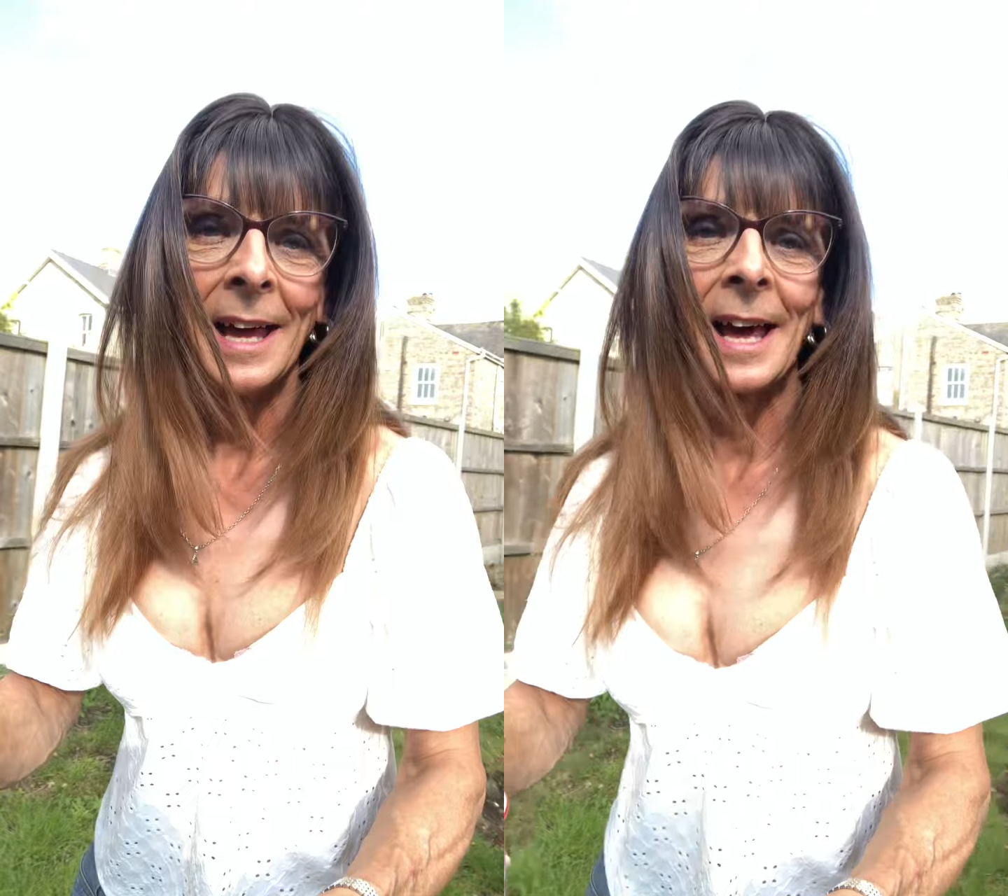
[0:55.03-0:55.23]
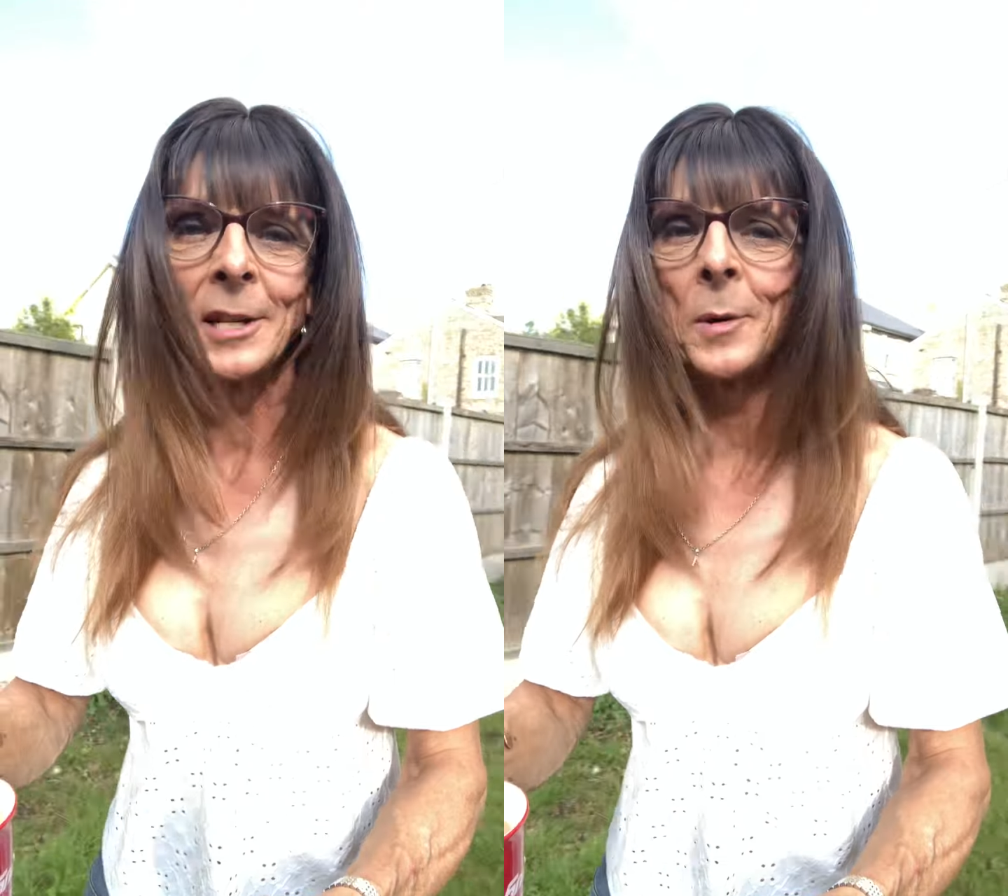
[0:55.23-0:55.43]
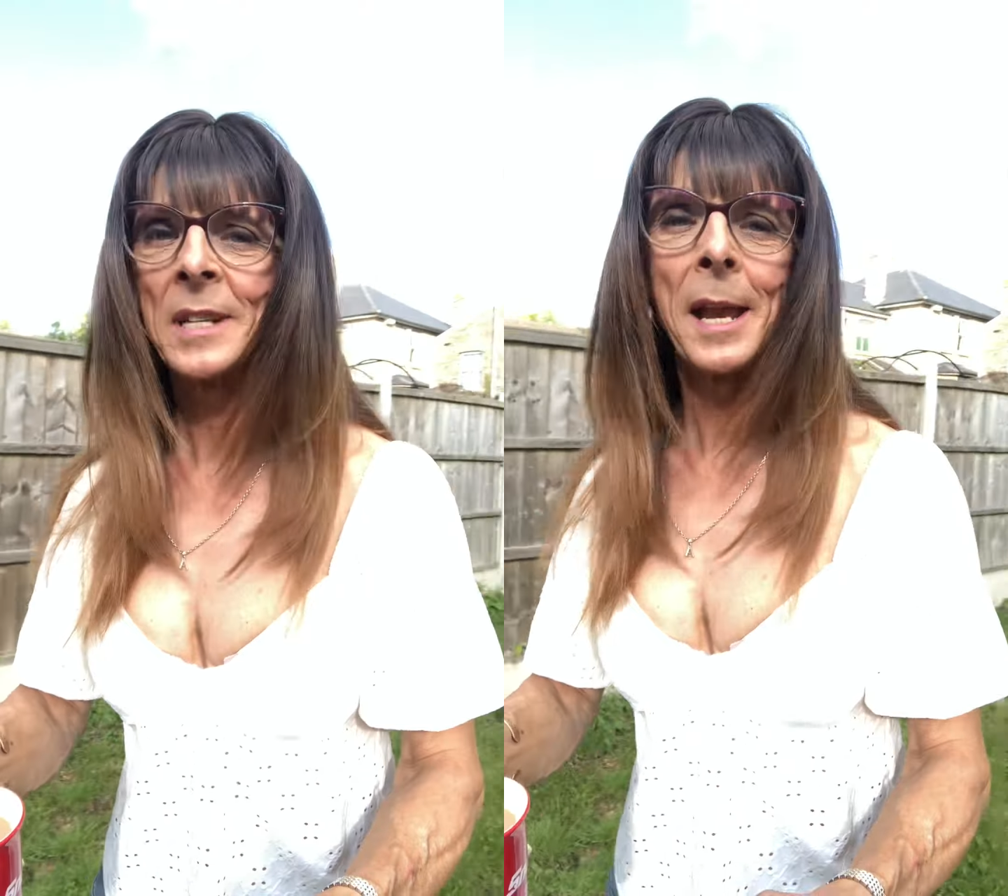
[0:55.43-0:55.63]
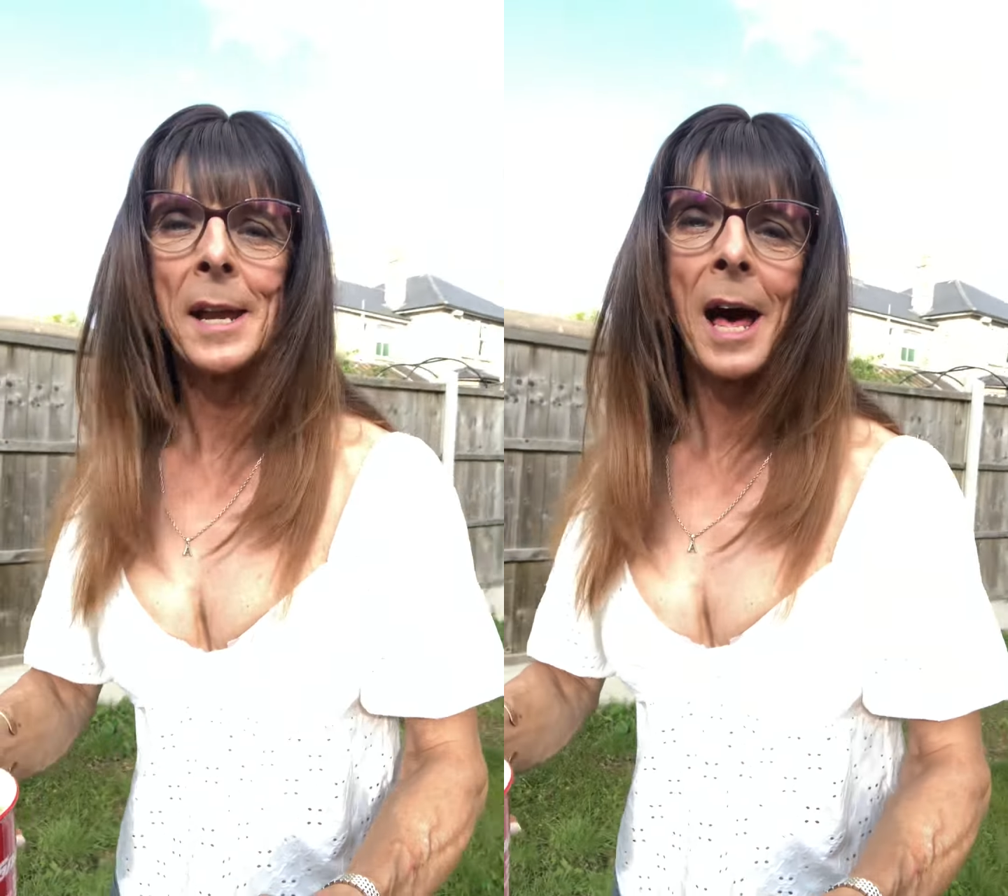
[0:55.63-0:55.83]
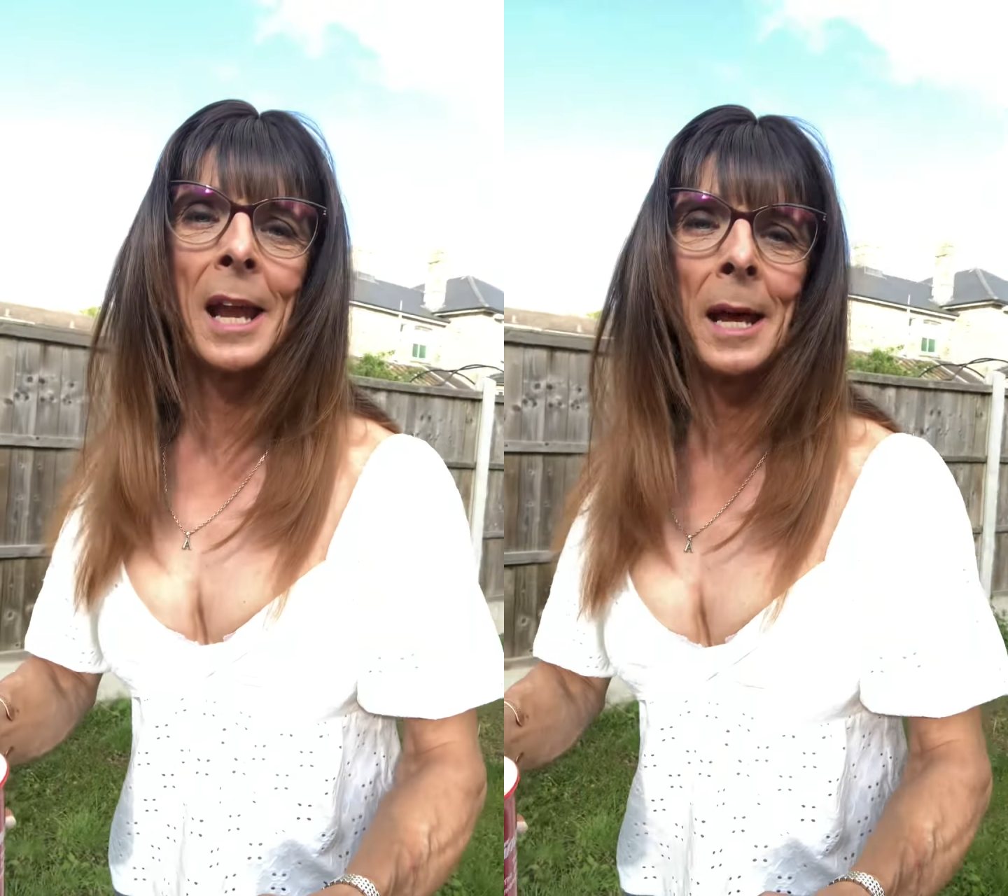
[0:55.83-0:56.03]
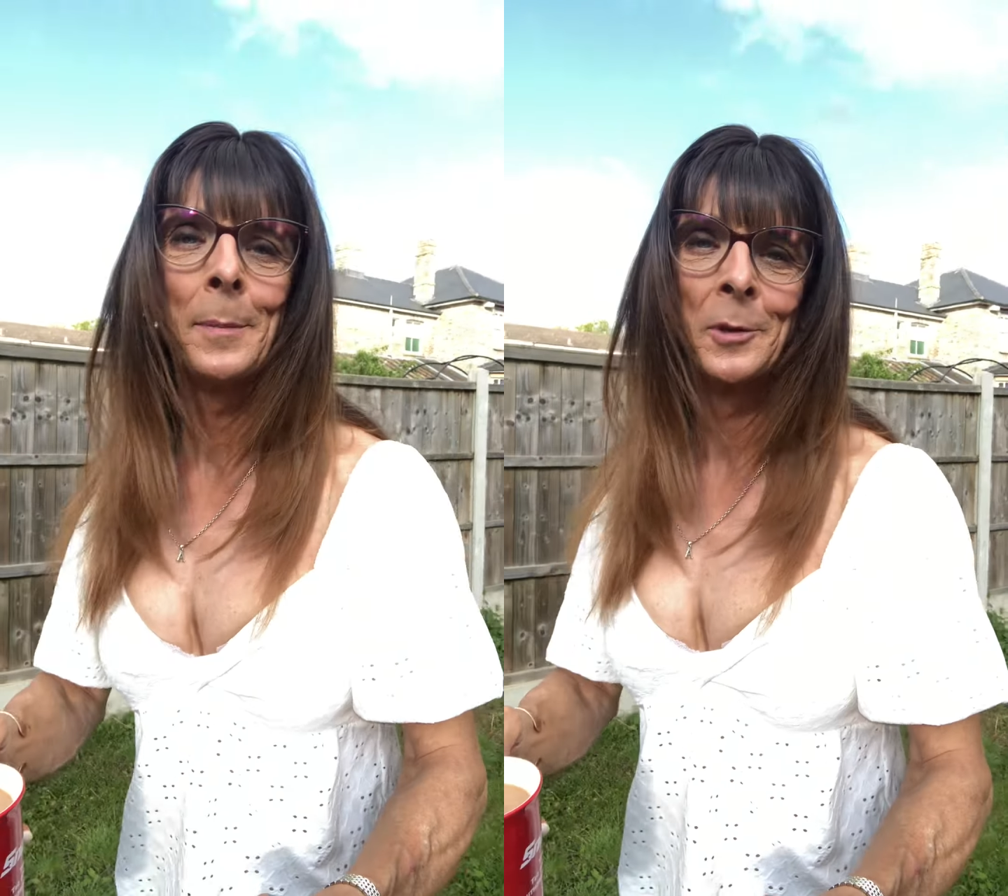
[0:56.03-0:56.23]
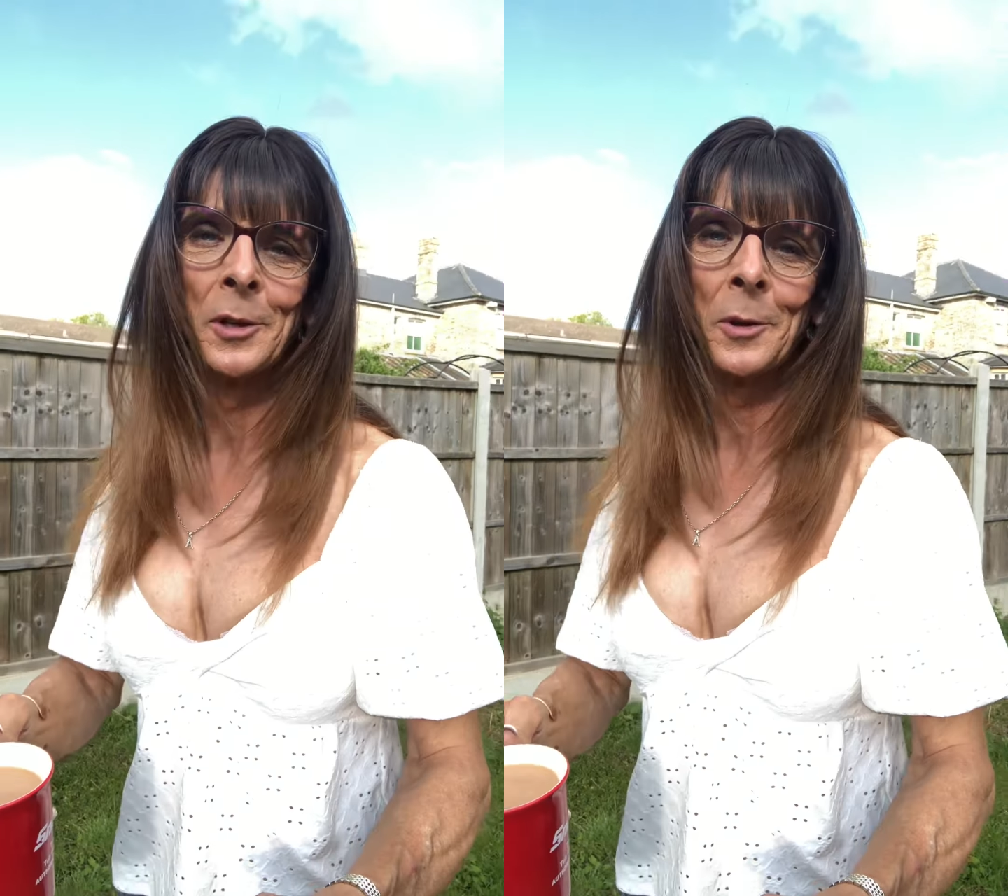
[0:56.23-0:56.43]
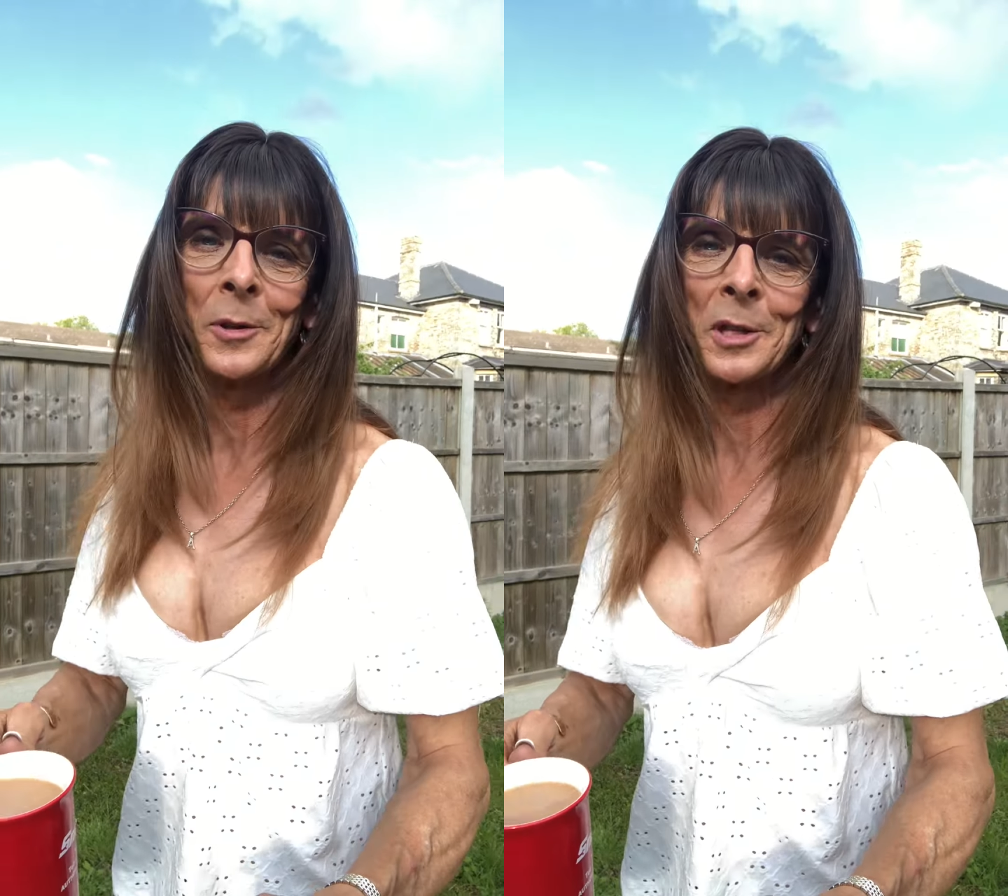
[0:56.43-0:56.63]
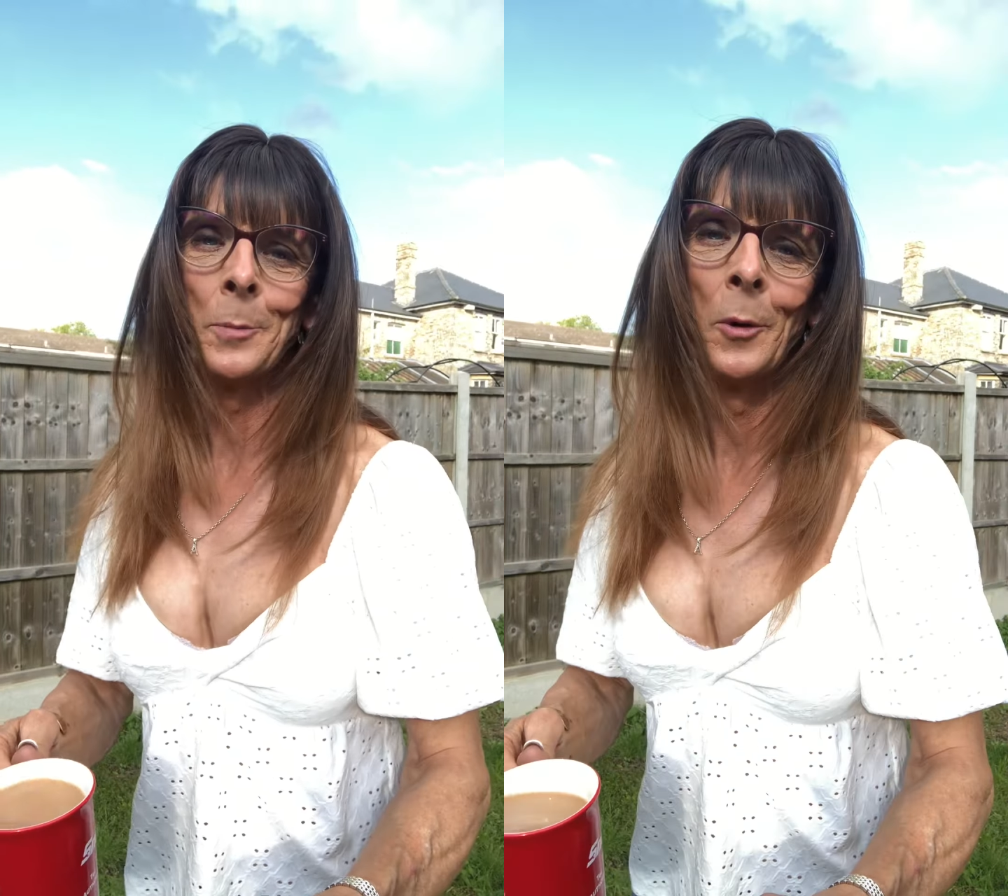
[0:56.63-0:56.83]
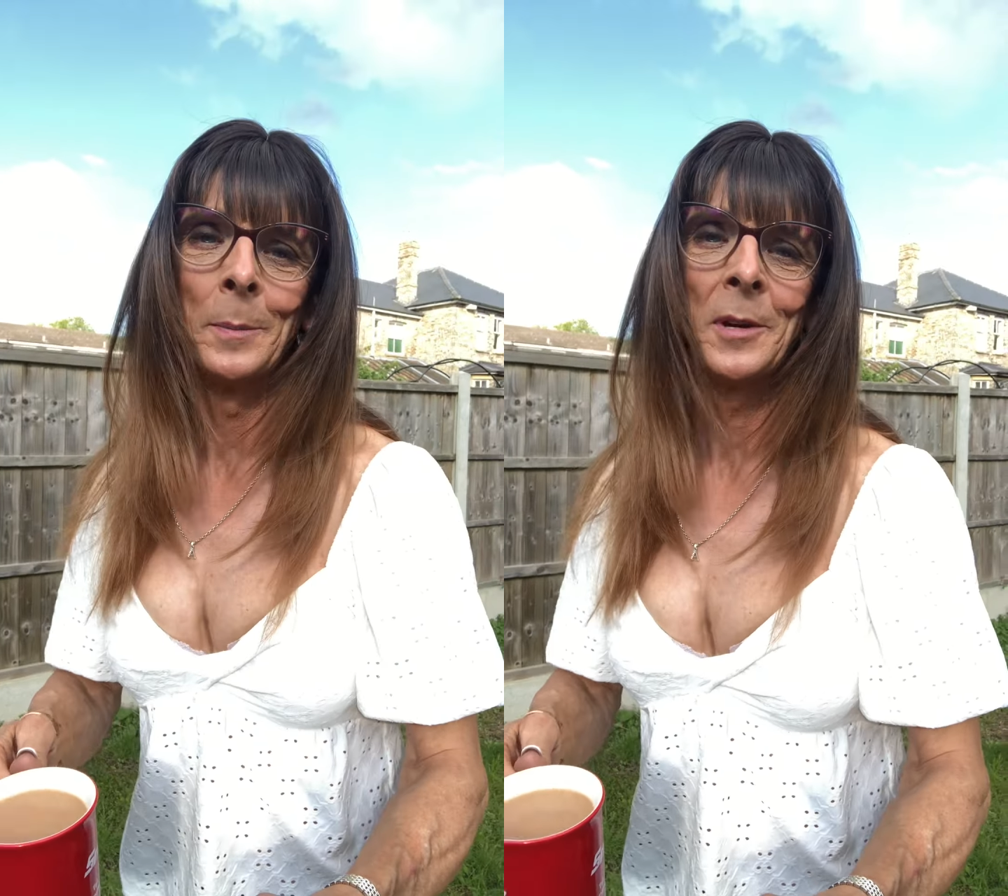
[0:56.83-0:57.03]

as I was un unable to do it this morning